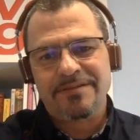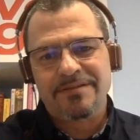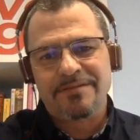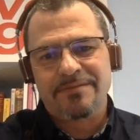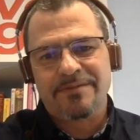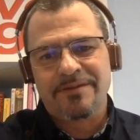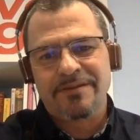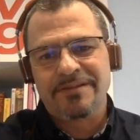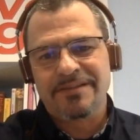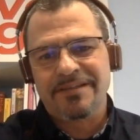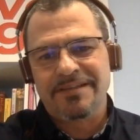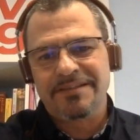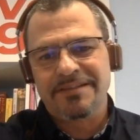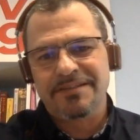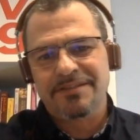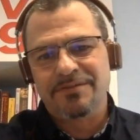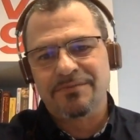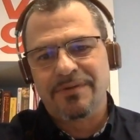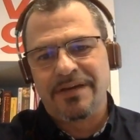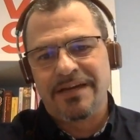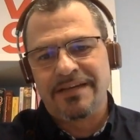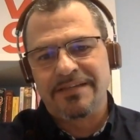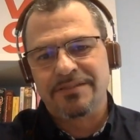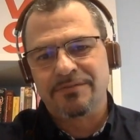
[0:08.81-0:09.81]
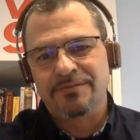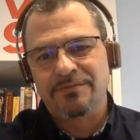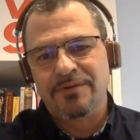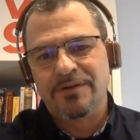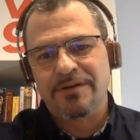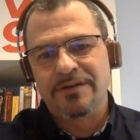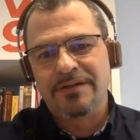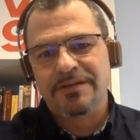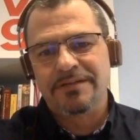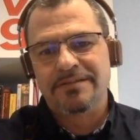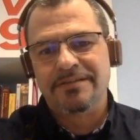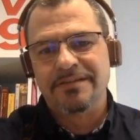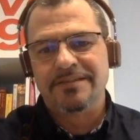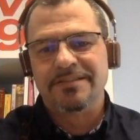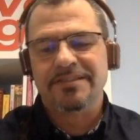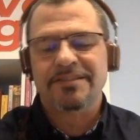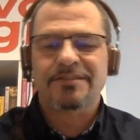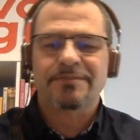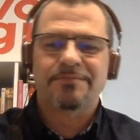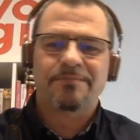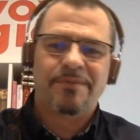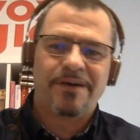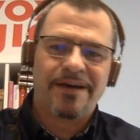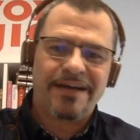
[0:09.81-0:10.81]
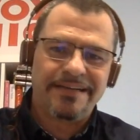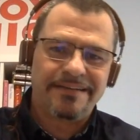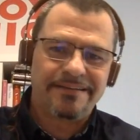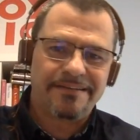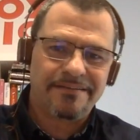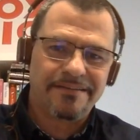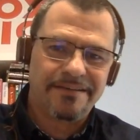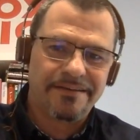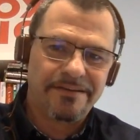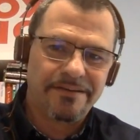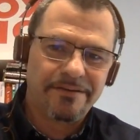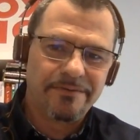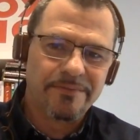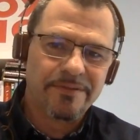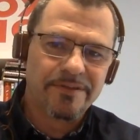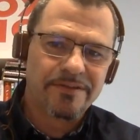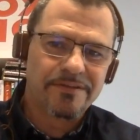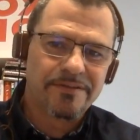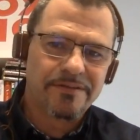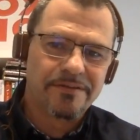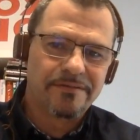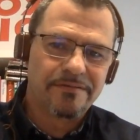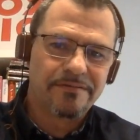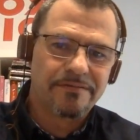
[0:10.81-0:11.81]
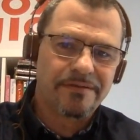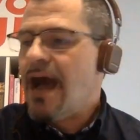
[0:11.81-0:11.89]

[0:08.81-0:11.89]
So the process has to work despite the humans.